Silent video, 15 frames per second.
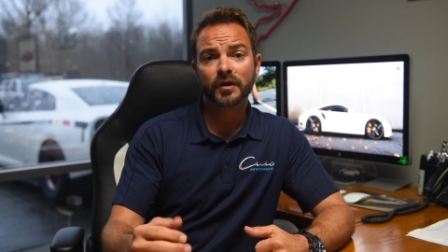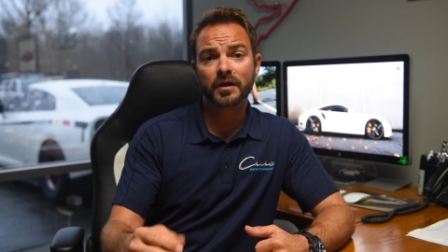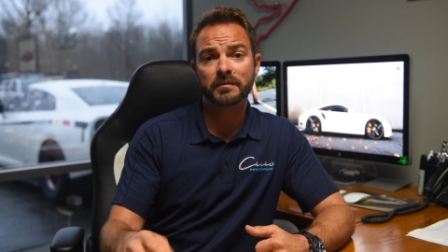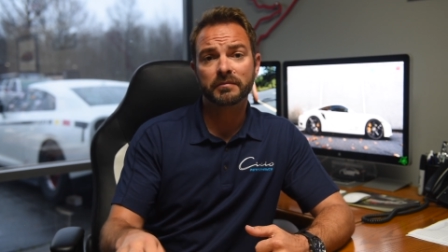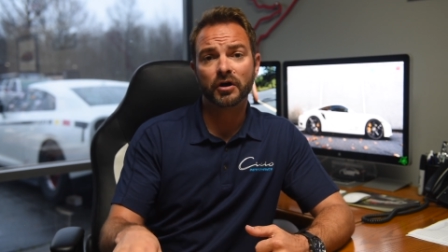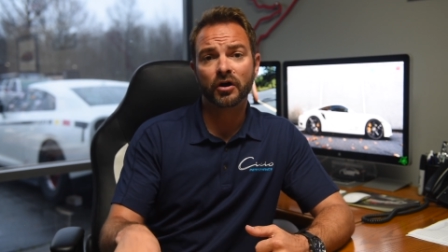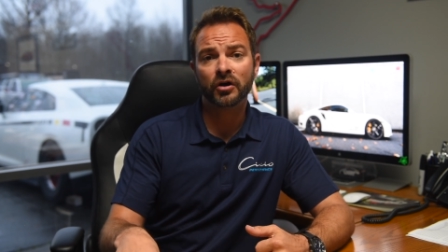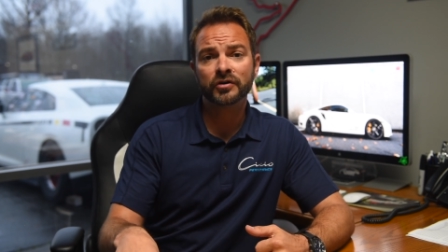
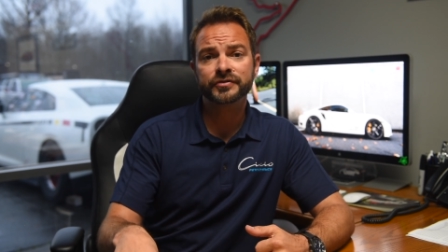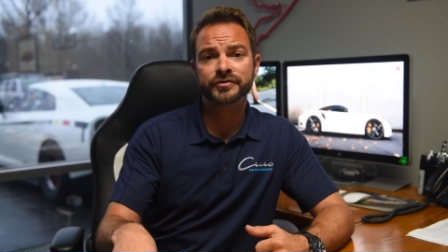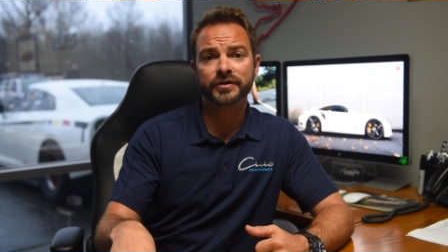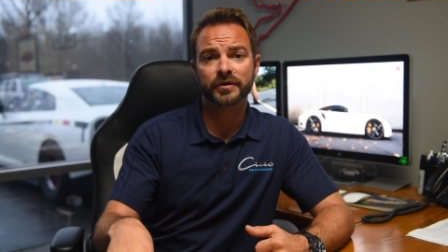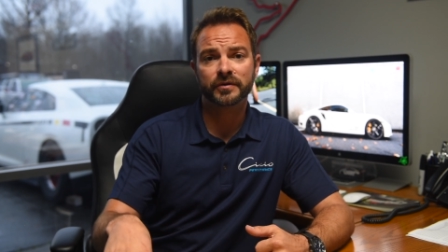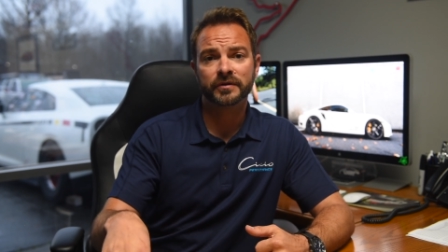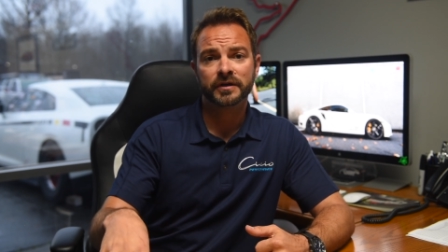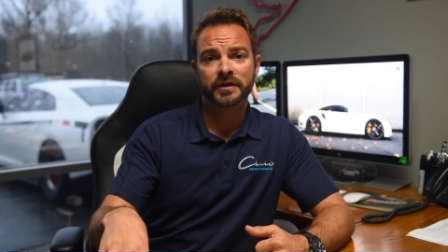but
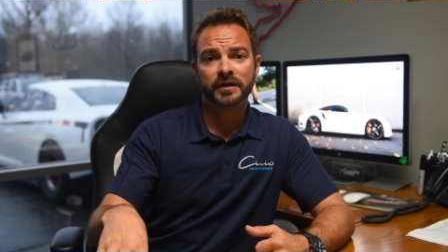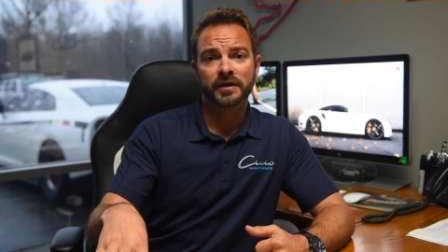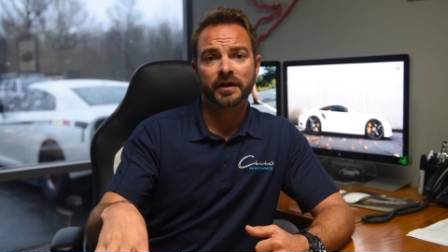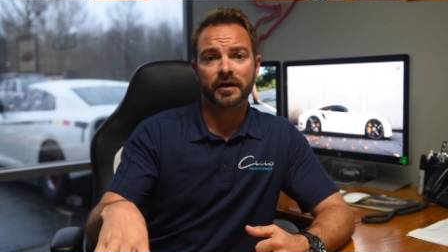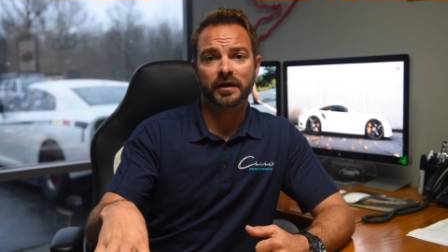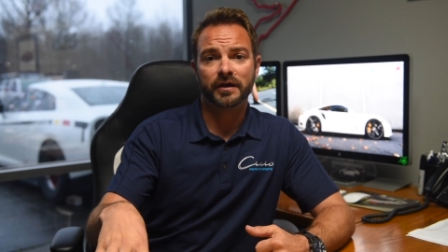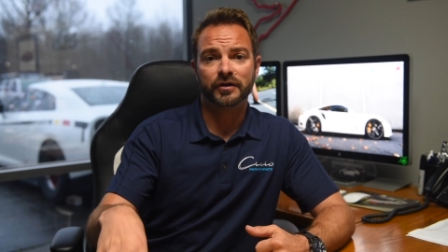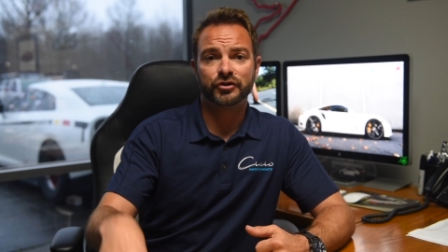also
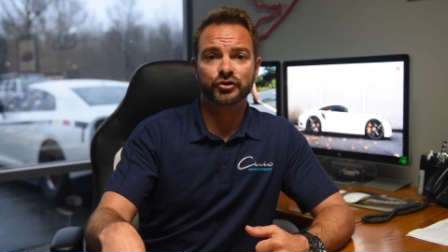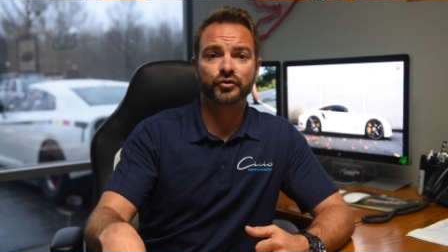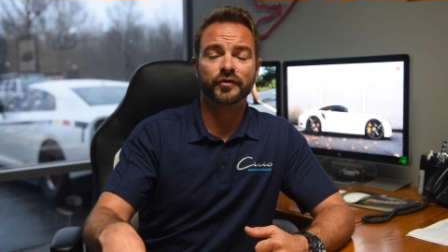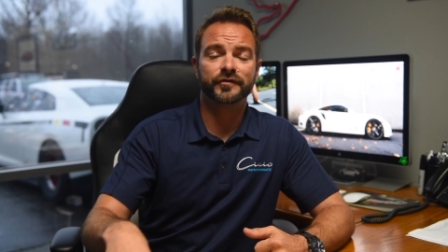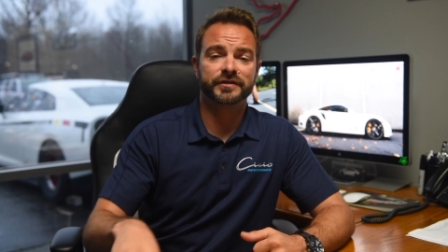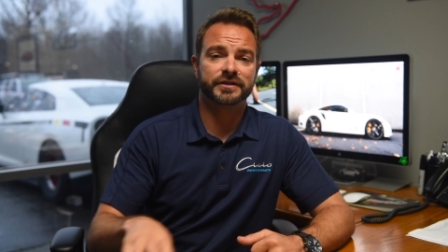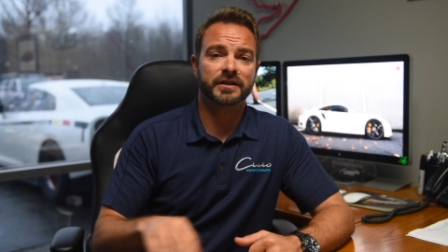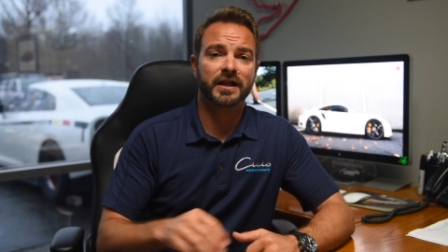2 of
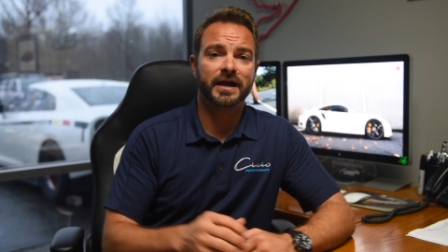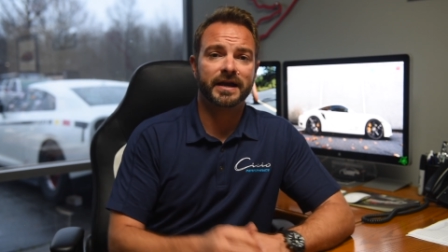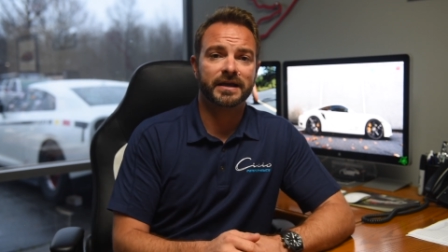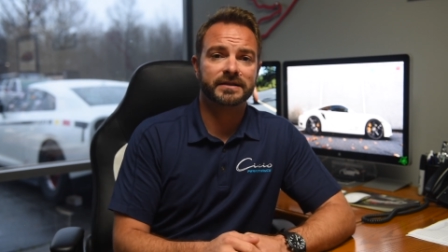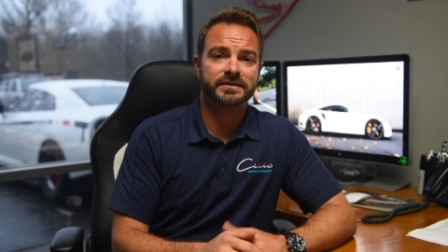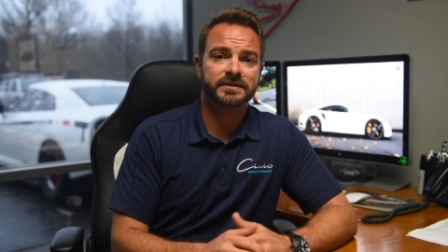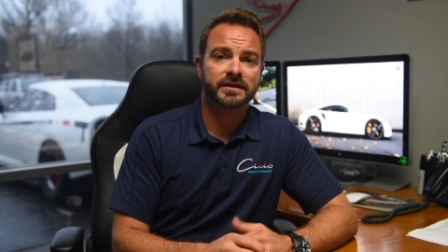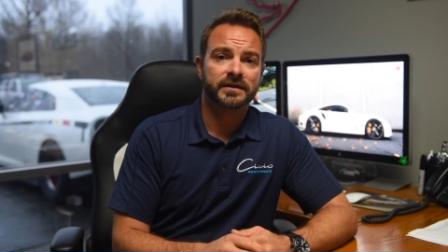his
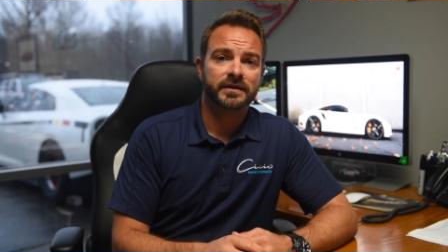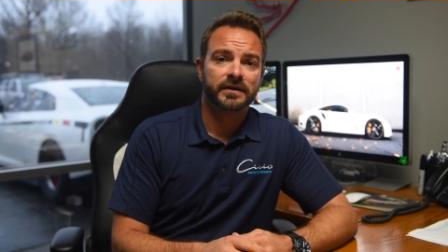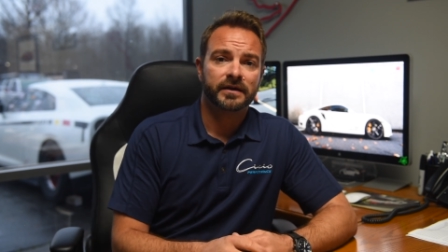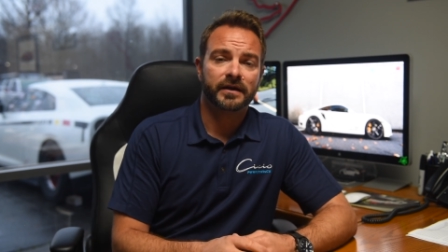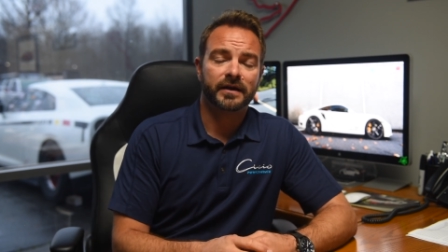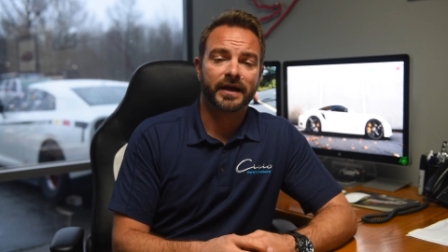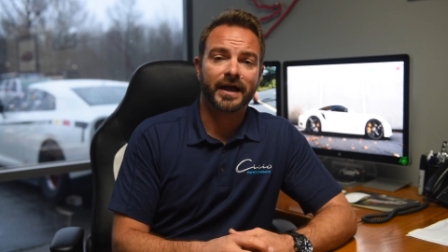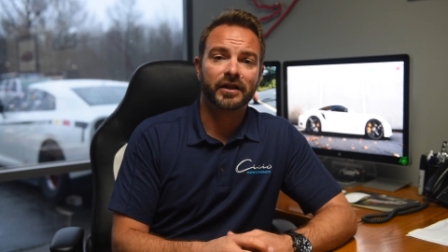clients,
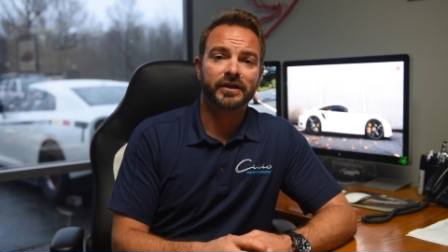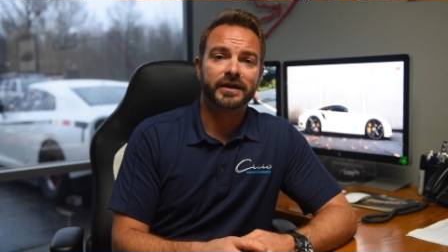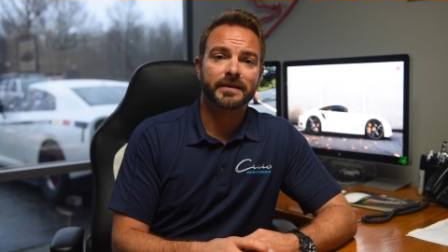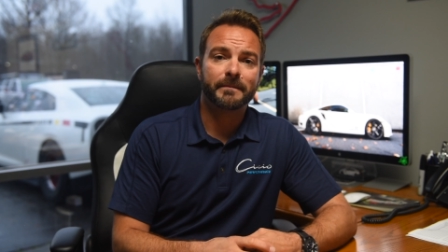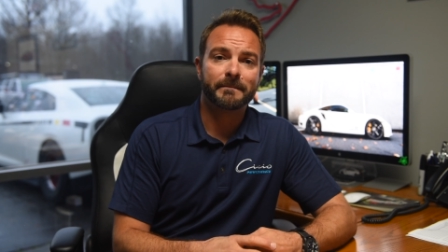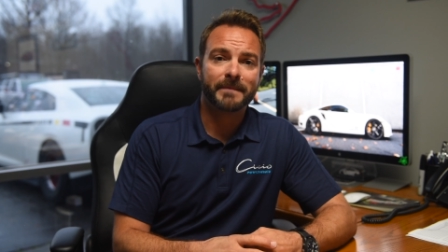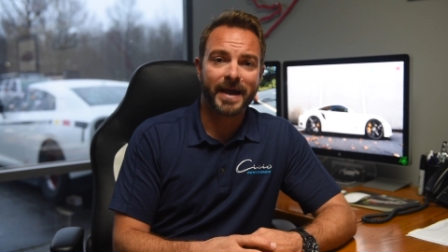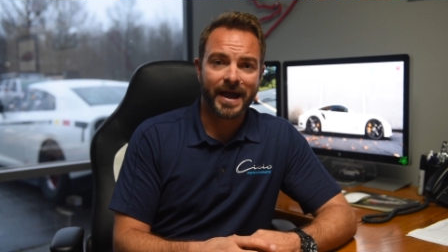Elliot
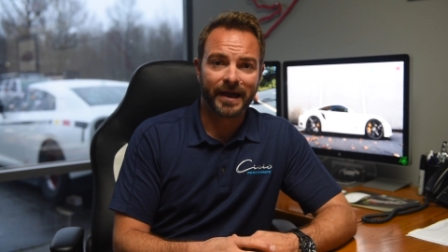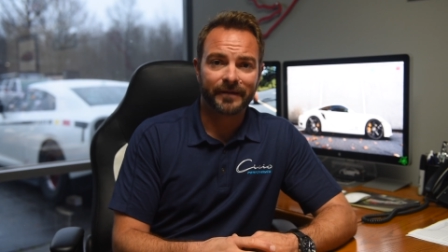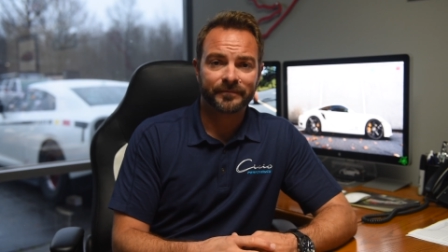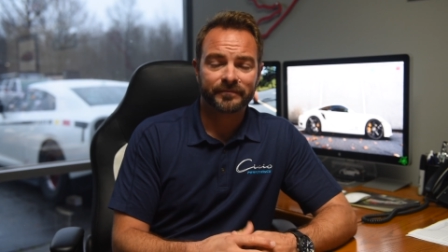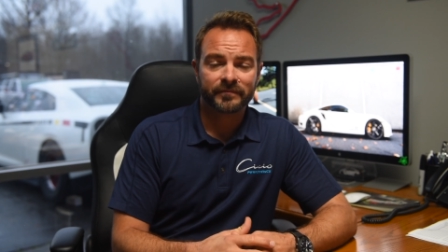and Matt.